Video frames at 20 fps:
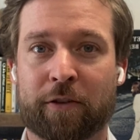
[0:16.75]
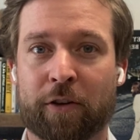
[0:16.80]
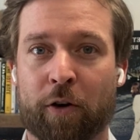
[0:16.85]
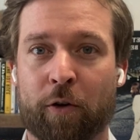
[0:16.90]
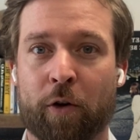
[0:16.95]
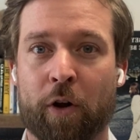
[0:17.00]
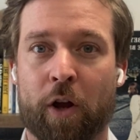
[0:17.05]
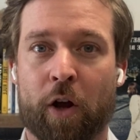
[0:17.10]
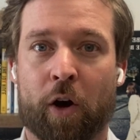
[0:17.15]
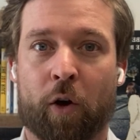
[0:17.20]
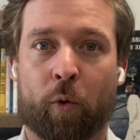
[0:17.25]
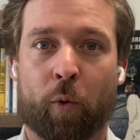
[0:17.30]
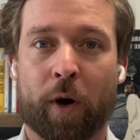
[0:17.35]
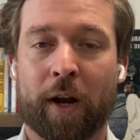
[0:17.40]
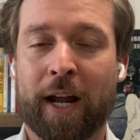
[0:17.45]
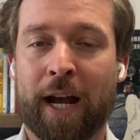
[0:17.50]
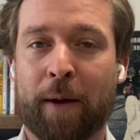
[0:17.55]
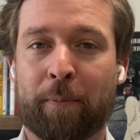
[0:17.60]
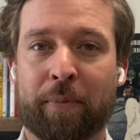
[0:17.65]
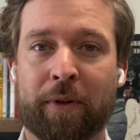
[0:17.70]
So
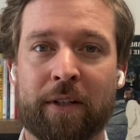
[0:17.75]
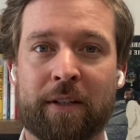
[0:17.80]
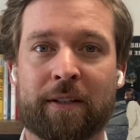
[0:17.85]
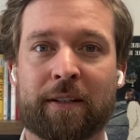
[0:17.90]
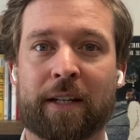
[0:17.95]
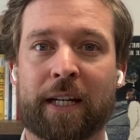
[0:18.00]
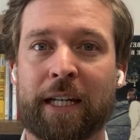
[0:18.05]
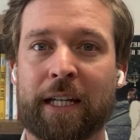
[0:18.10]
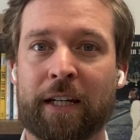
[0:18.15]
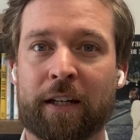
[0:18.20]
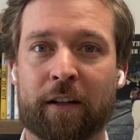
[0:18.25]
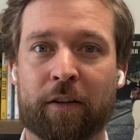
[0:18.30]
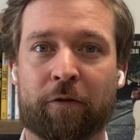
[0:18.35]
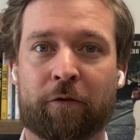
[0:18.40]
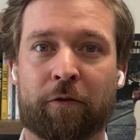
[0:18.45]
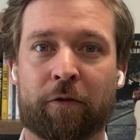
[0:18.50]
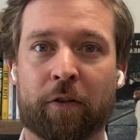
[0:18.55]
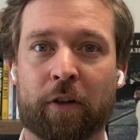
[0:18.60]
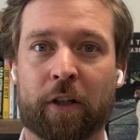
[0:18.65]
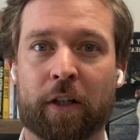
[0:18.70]
what happens
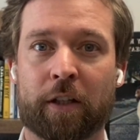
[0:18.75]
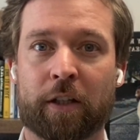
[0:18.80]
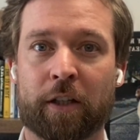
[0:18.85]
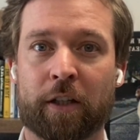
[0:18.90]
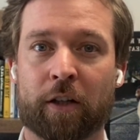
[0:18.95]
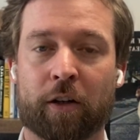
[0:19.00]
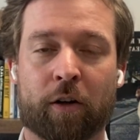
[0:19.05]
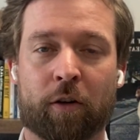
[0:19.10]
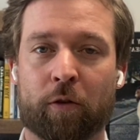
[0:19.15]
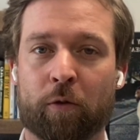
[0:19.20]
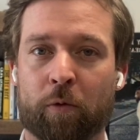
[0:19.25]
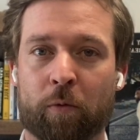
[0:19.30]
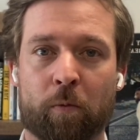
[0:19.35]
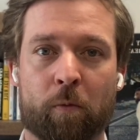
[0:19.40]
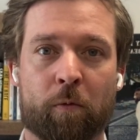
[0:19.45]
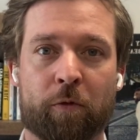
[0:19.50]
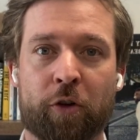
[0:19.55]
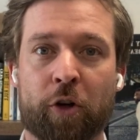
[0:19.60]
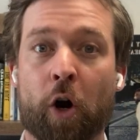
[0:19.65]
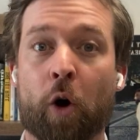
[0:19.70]
if, no
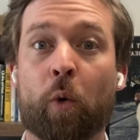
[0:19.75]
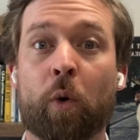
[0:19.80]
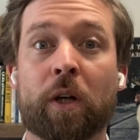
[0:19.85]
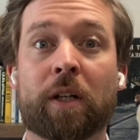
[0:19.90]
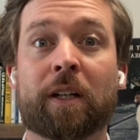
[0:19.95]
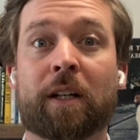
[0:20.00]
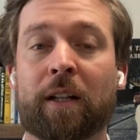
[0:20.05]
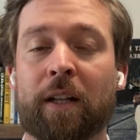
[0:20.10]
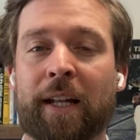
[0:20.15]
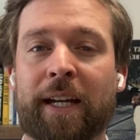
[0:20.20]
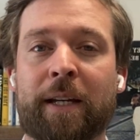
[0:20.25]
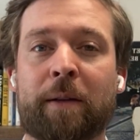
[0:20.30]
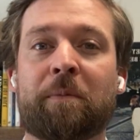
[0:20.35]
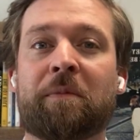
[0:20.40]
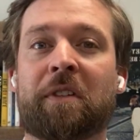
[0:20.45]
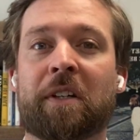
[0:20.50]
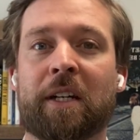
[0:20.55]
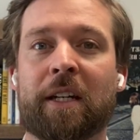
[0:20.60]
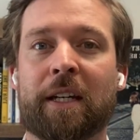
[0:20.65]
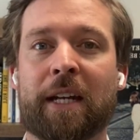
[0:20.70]
one
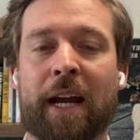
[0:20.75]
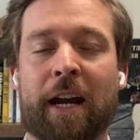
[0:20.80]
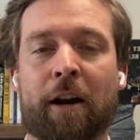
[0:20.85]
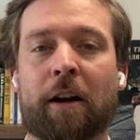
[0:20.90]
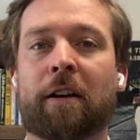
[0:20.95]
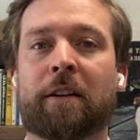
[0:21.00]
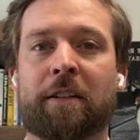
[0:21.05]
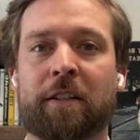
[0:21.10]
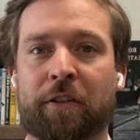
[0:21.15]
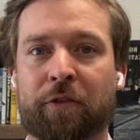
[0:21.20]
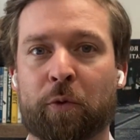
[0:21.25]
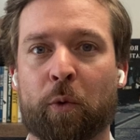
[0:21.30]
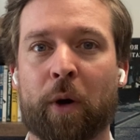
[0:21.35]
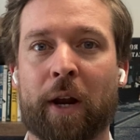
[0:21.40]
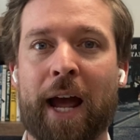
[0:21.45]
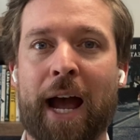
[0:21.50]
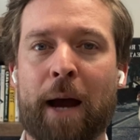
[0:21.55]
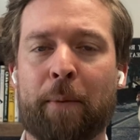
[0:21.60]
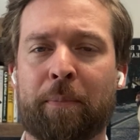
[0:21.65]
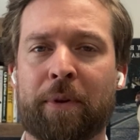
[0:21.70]
claims an inheritance?
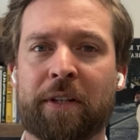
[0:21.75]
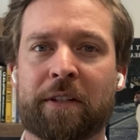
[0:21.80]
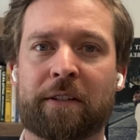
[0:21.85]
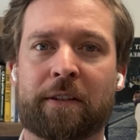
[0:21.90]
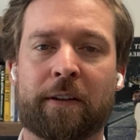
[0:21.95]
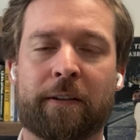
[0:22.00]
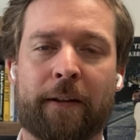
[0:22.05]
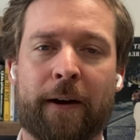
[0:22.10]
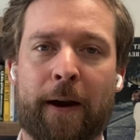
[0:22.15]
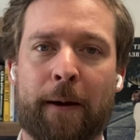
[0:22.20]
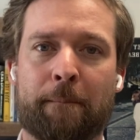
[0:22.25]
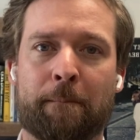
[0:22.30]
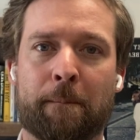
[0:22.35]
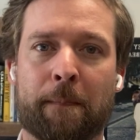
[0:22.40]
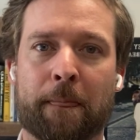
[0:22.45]
What happens to that?